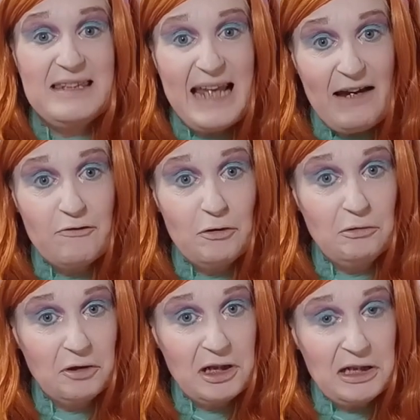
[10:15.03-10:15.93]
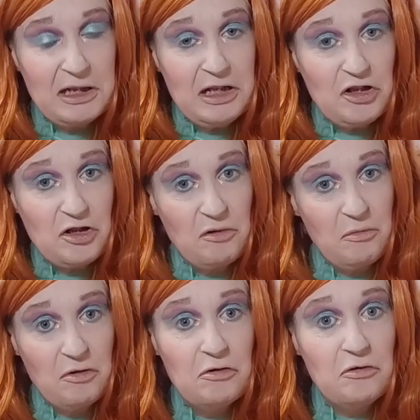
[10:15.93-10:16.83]
devil-looking creature
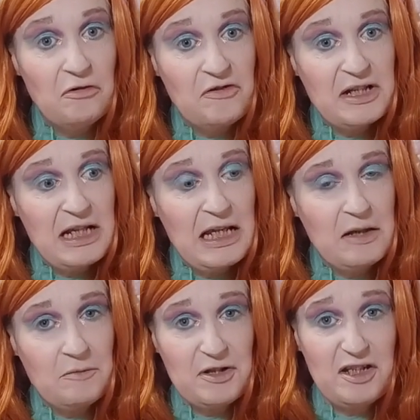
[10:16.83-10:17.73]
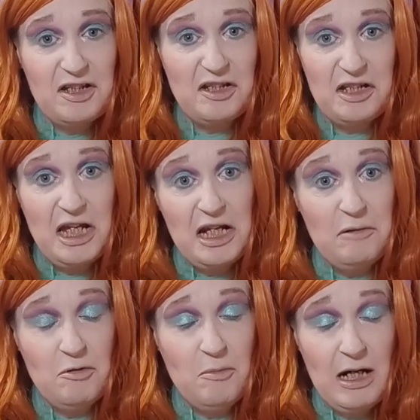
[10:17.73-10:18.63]
with hooves, and then there was a scary
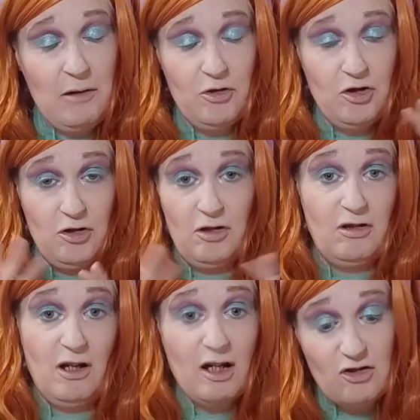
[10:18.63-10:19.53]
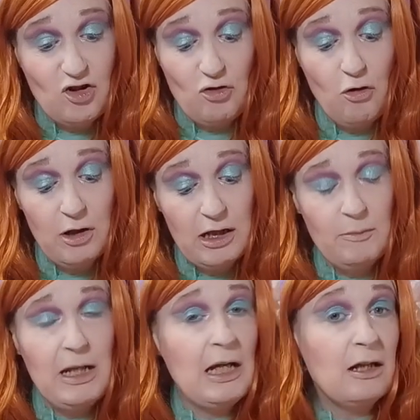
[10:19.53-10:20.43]
woman. It just haunted
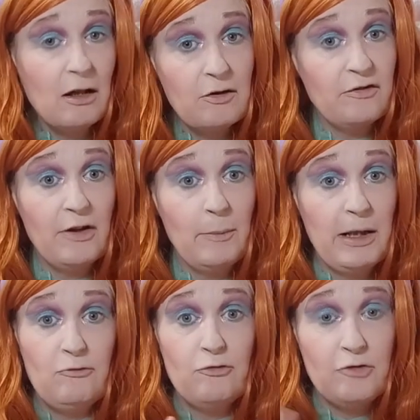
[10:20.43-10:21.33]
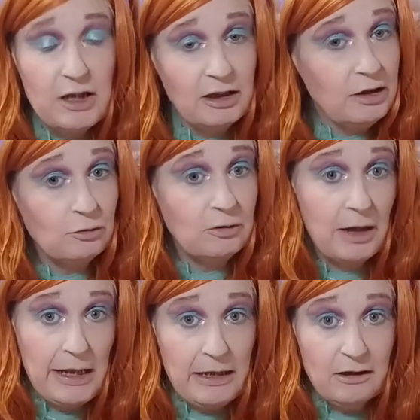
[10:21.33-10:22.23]
me. And the other film I really don't
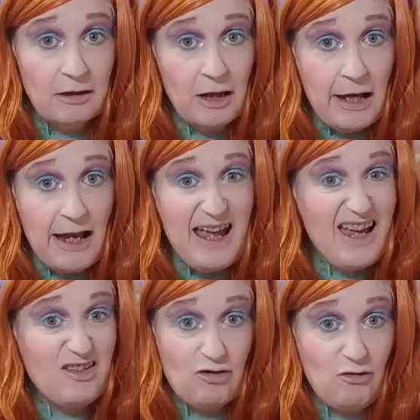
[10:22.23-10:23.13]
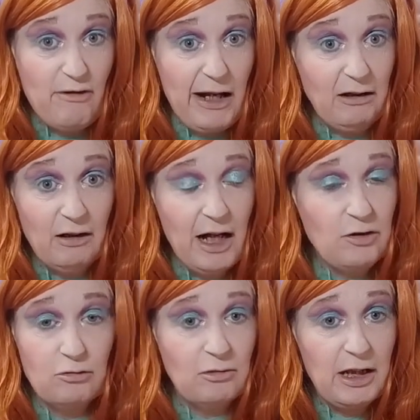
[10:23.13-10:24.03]
like is The Ring. I
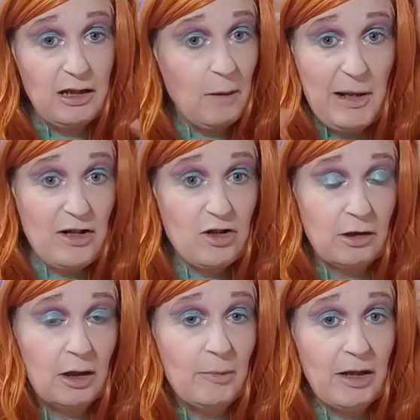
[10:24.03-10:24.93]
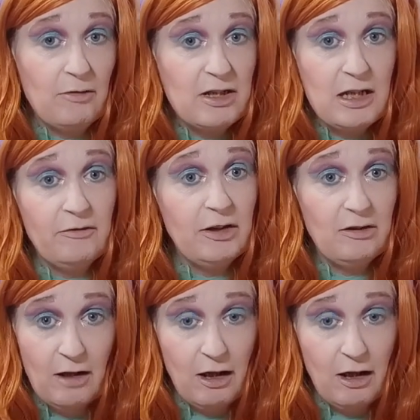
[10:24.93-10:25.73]
don't like that person climbing out the TV.